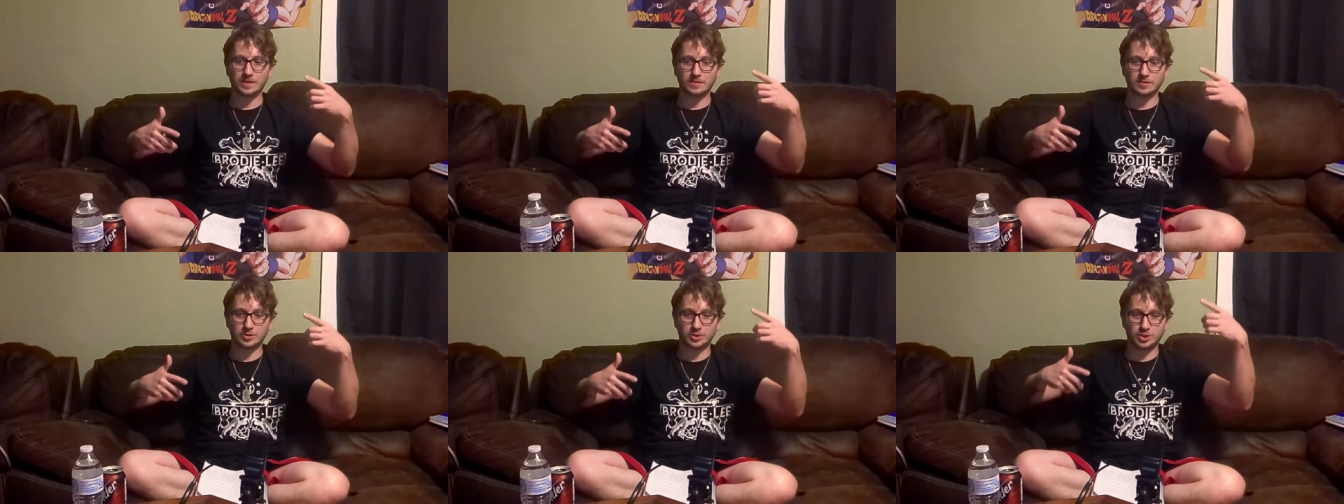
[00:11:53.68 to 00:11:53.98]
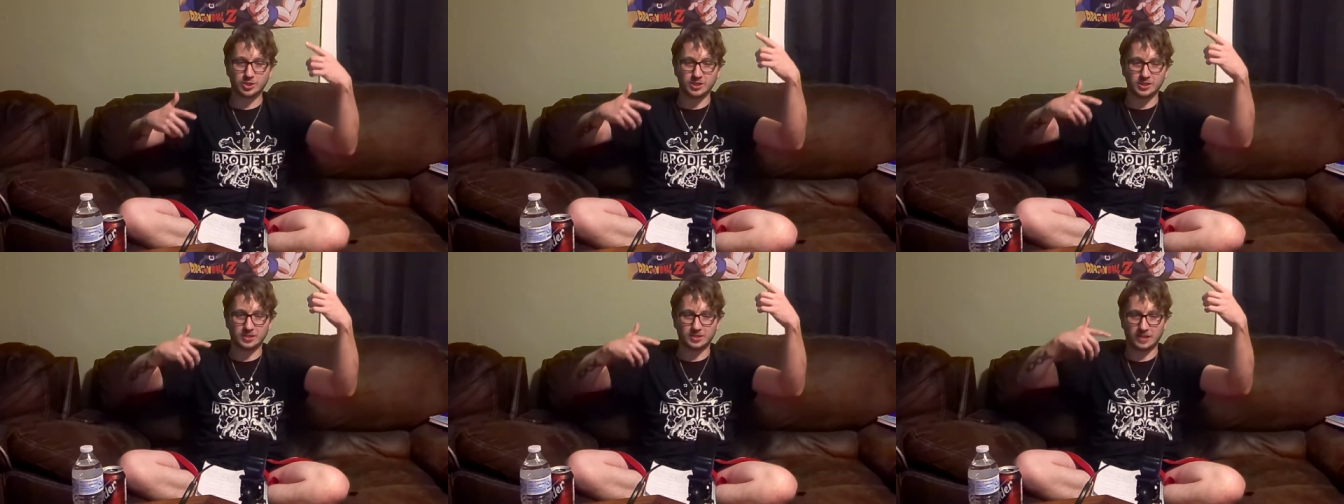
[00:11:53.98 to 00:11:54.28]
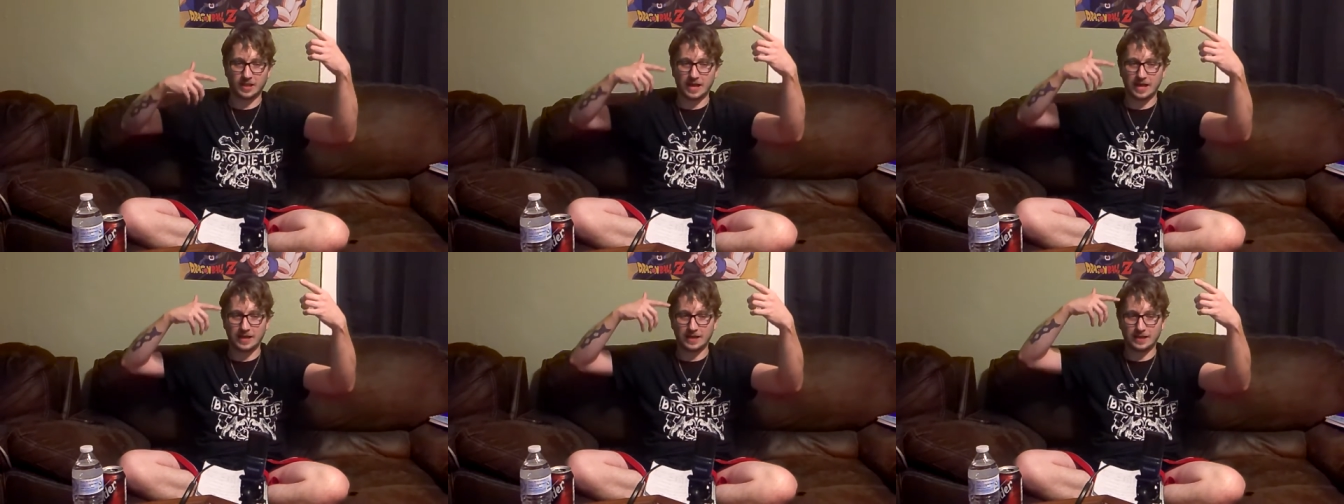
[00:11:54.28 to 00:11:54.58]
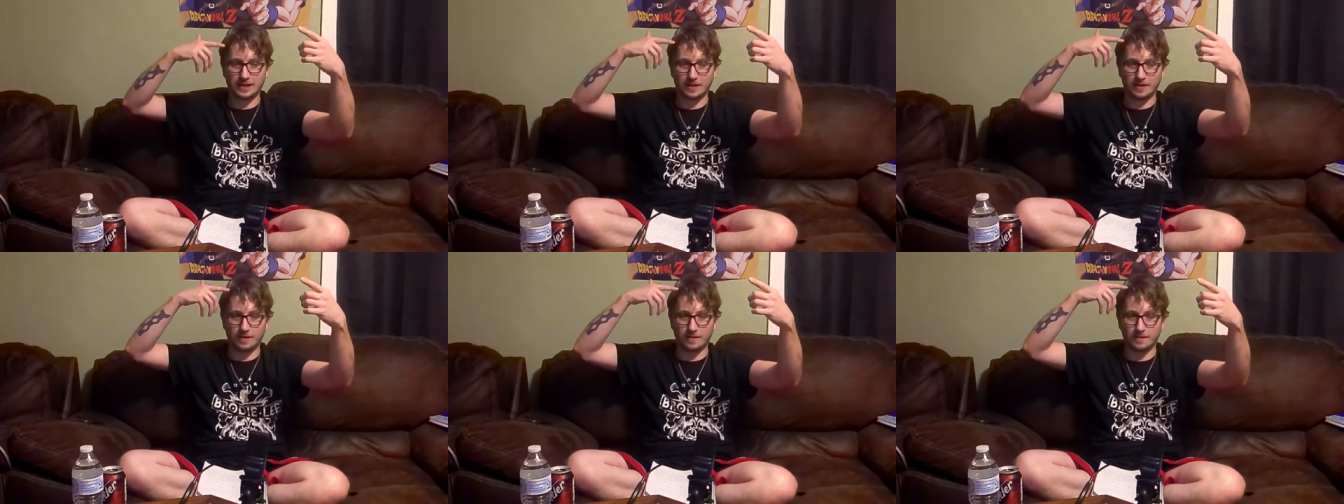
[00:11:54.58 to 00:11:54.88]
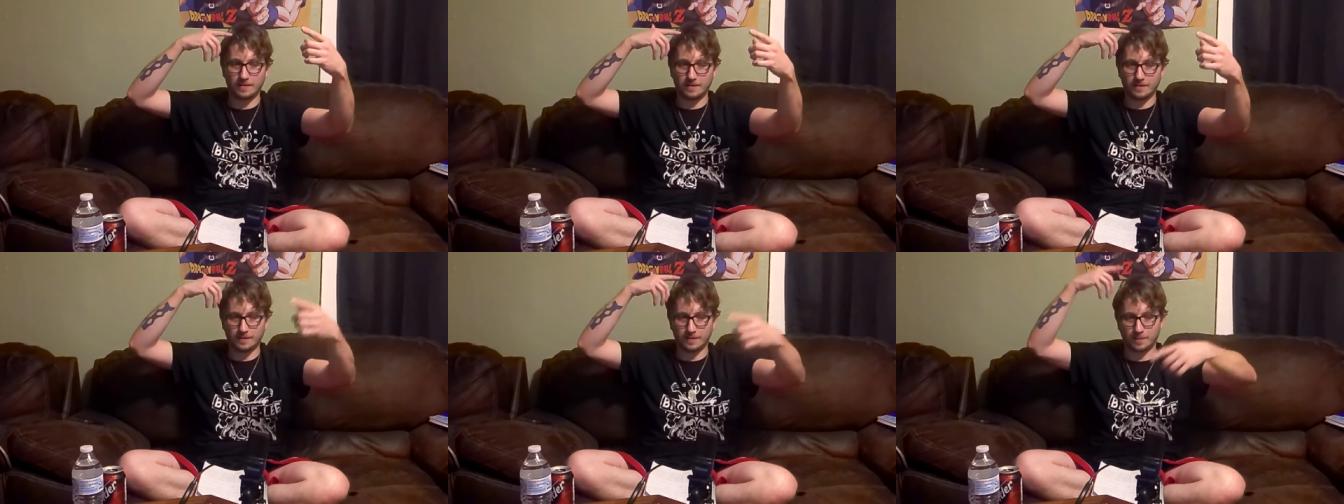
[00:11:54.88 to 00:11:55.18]
she's, like,
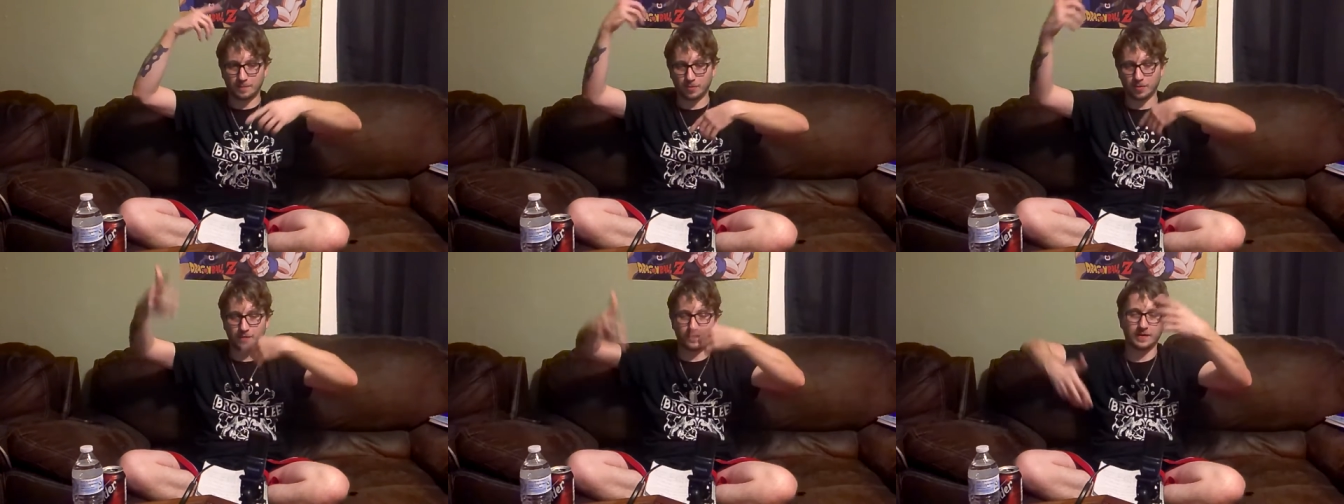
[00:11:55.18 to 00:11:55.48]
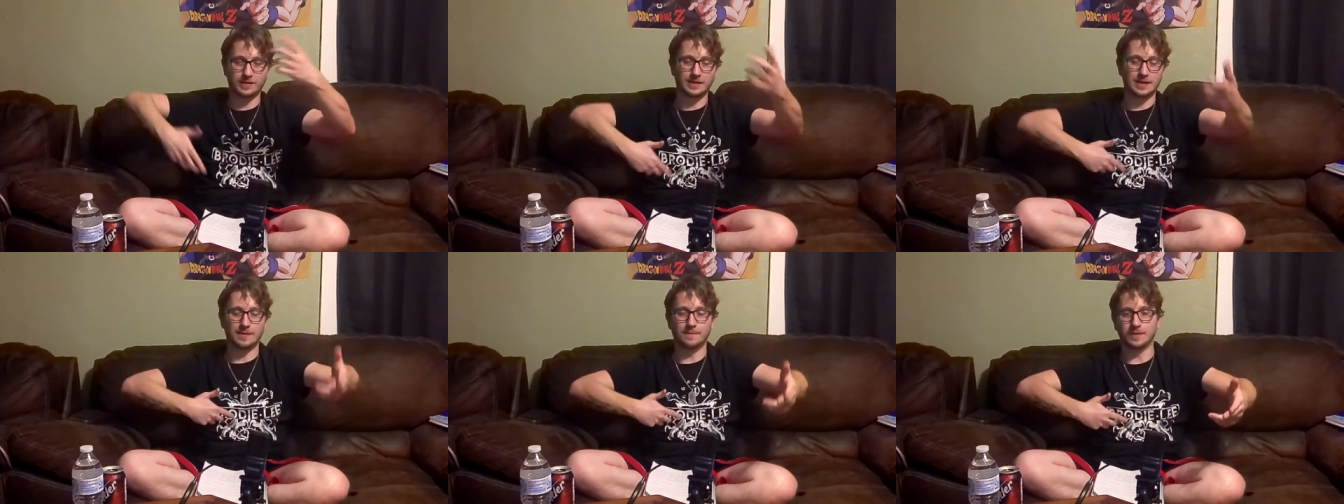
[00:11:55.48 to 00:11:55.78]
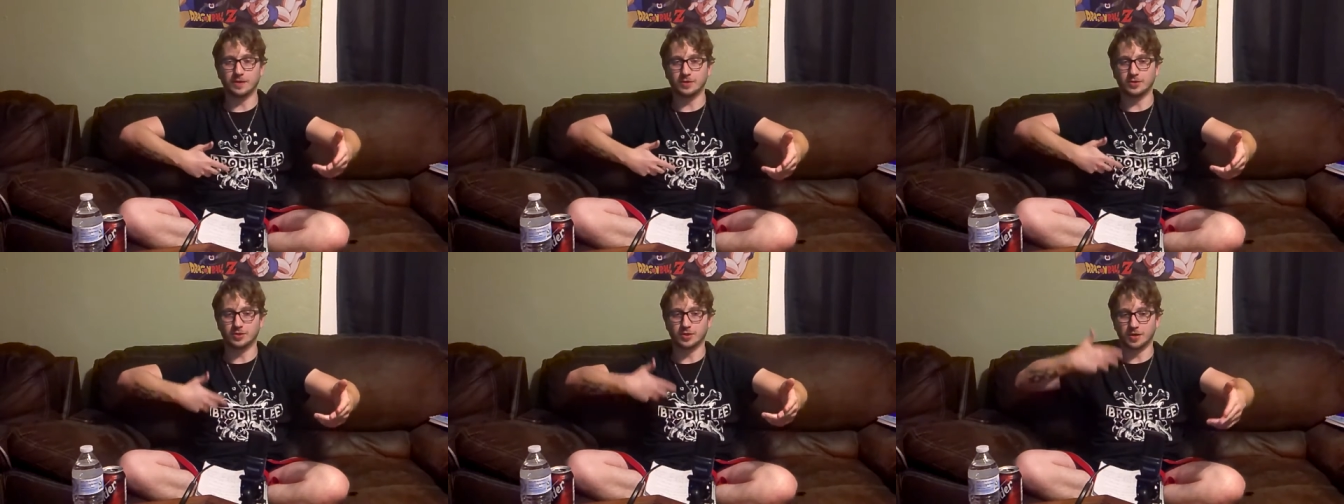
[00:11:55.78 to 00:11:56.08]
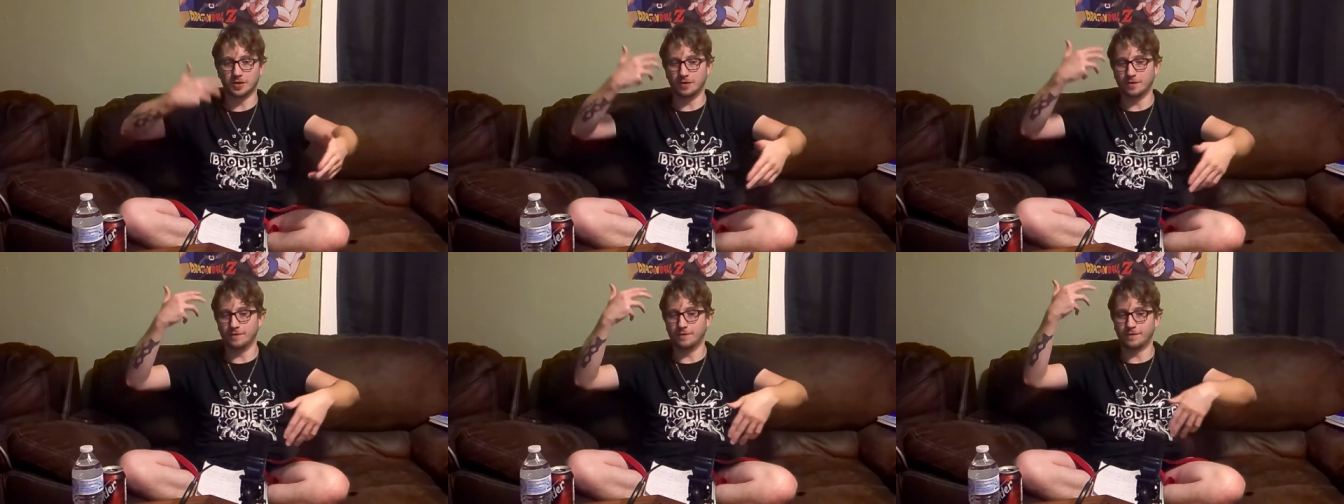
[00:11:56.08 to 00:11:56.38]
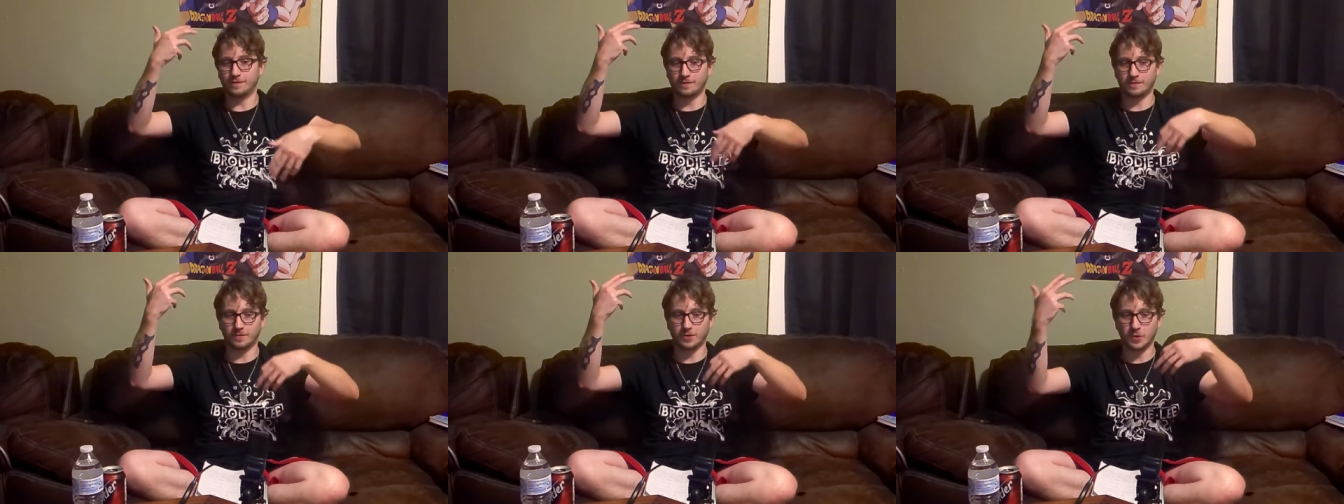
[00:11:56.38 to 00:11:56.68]
the perfect image of
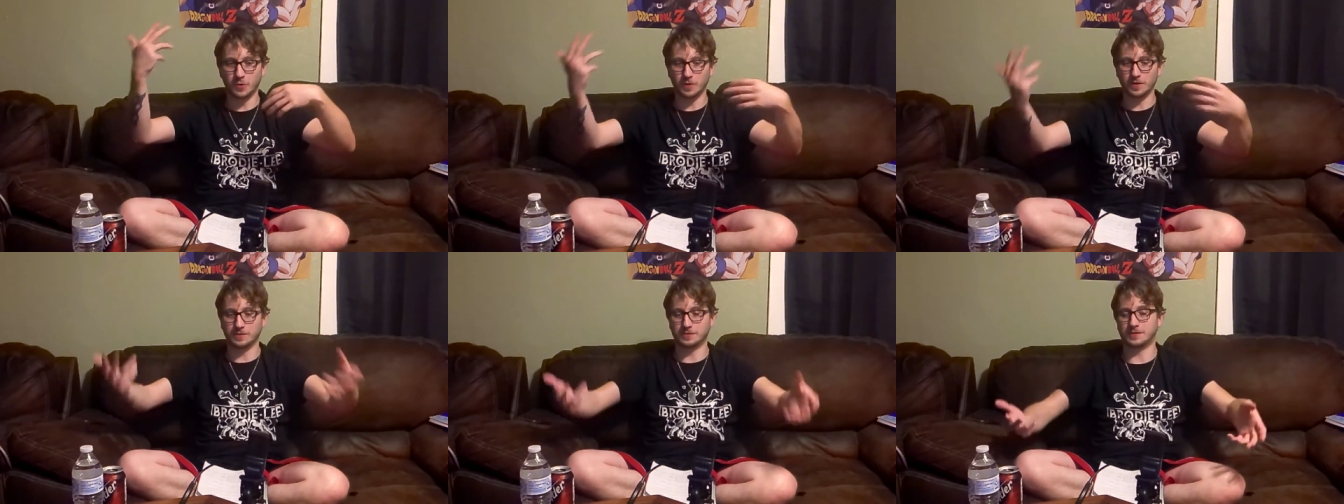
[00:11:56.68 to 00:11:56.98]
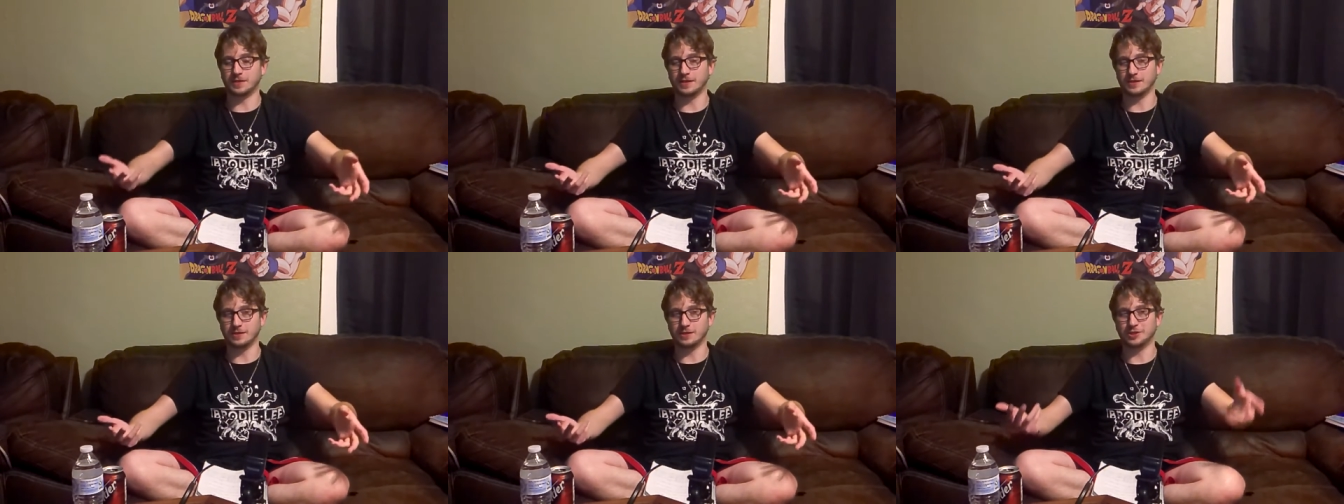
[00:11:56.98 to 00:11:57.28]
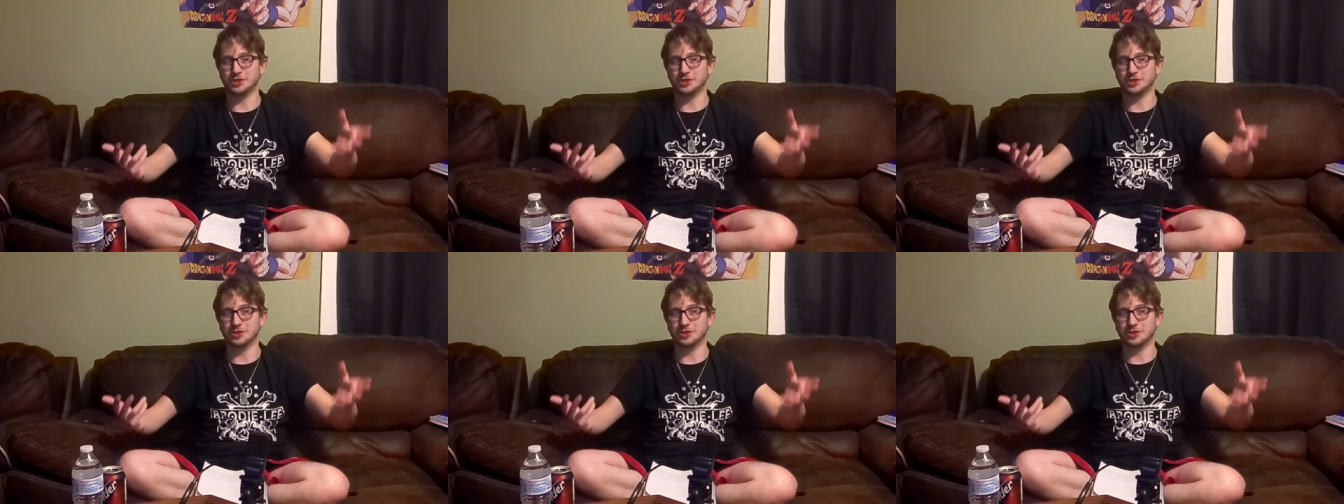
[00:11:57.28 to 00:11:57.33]
Gwen Stacy,